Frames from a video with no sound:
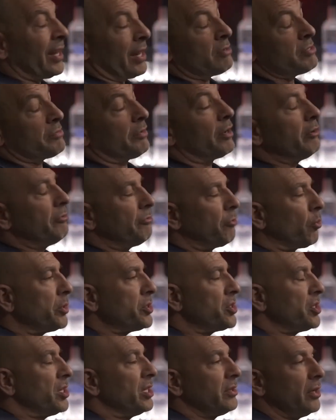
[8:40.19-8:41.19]
And I was very
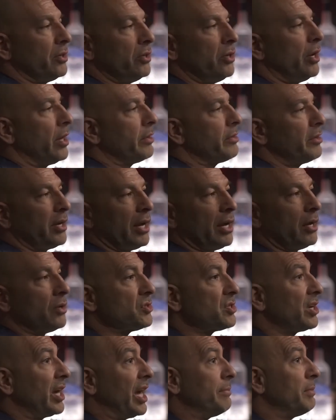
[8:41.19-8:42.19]
fortunate that nothing
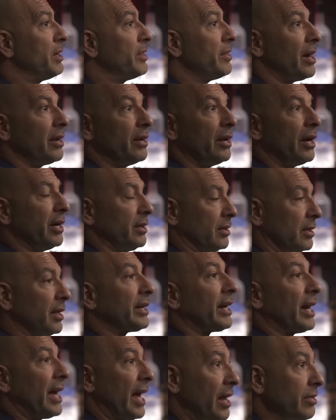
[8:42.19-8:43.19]
else came in that night.
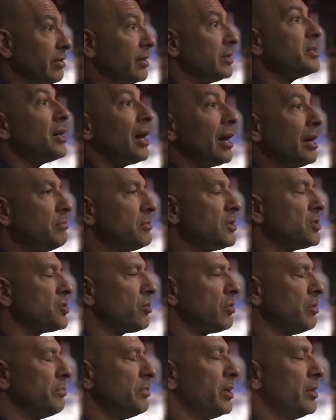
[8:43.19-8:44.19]
Like I had the time to
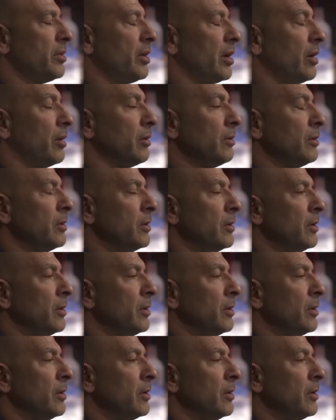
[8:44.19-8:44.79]
sort of be there.